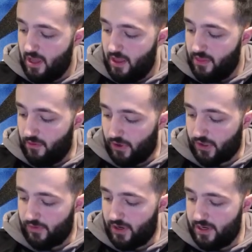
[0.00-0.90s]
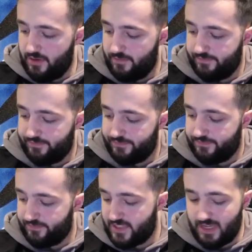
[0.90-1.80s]
the Rocket Ride,
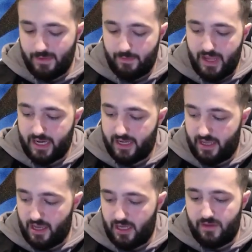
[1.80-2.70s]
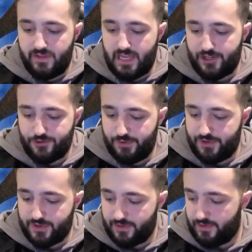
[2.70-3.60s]
summon back any of the
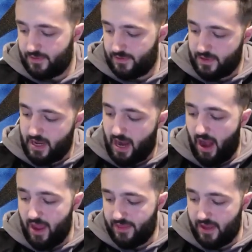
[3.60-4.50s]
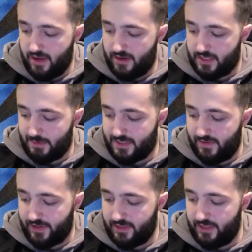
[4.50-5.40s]
attributes, and then
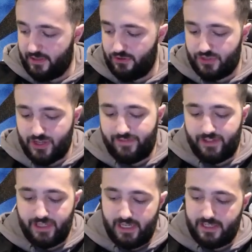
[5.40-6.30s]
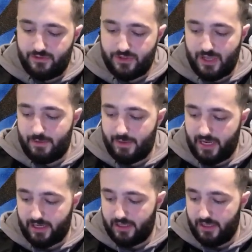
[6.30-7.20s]
specifically you definitely need to summon
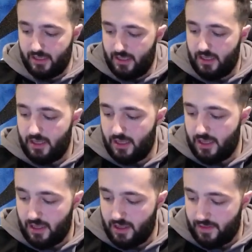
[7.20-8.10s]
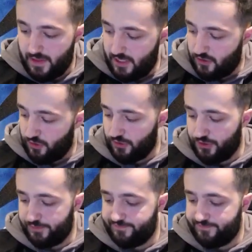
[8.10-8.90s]
back the Doodle Doo.